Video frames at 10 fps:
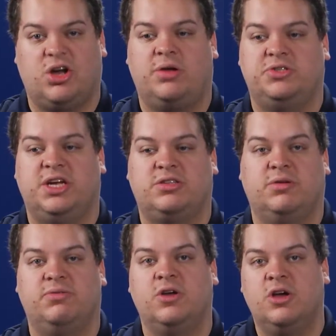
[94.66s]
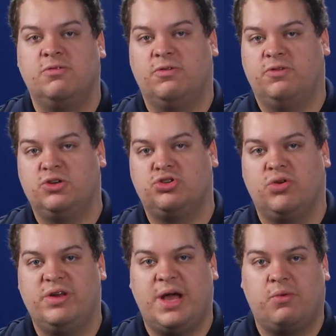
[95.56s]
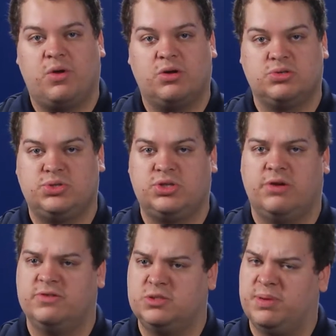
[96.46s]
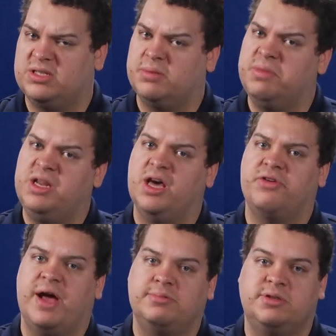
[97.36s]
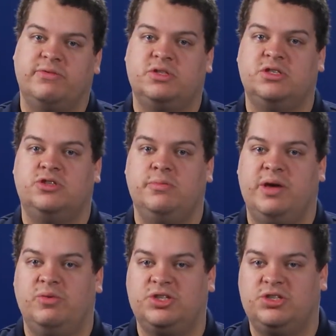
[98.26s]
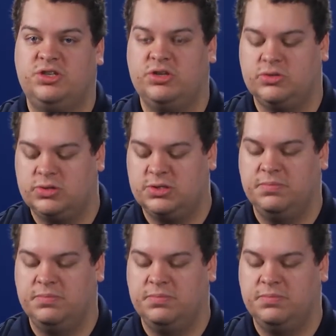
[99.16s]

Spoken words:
objective for virtual network, service bus, and many other app services you may wish to use.